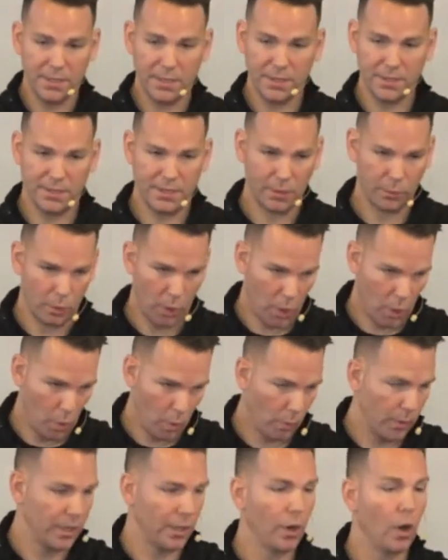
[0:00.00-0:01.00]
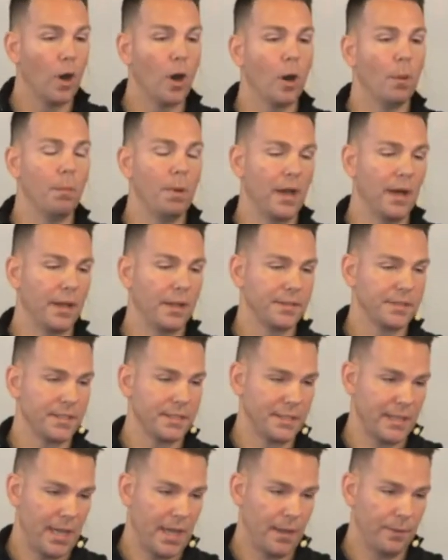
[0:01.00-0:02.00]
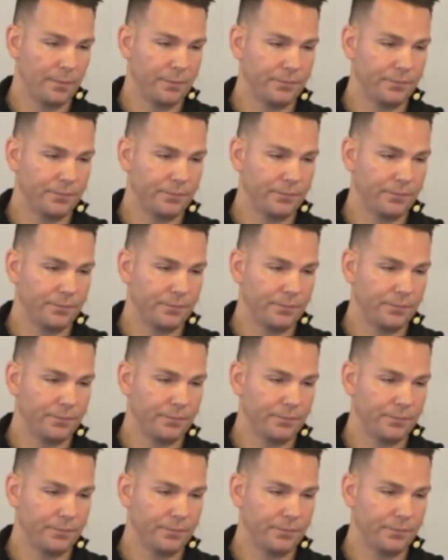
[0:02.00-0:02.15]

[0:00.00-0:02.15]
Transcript: zero. It all balances out.